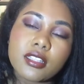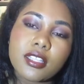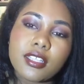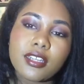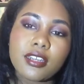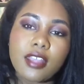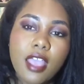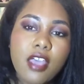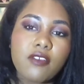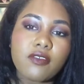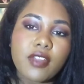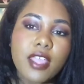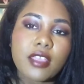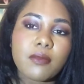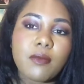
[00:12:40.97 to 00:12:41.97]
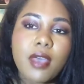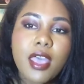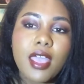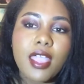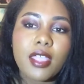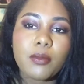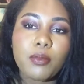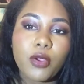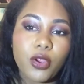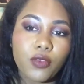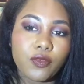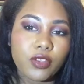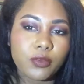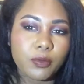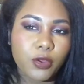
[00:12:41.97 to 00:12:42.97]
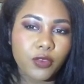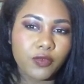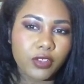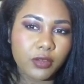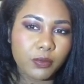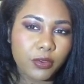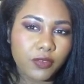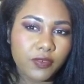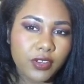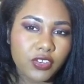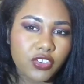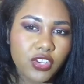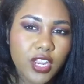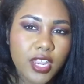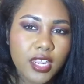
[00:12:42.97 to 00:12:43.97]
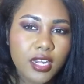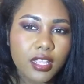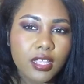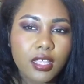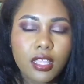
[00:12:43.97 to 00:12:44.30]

they didn't have like my perfect shade.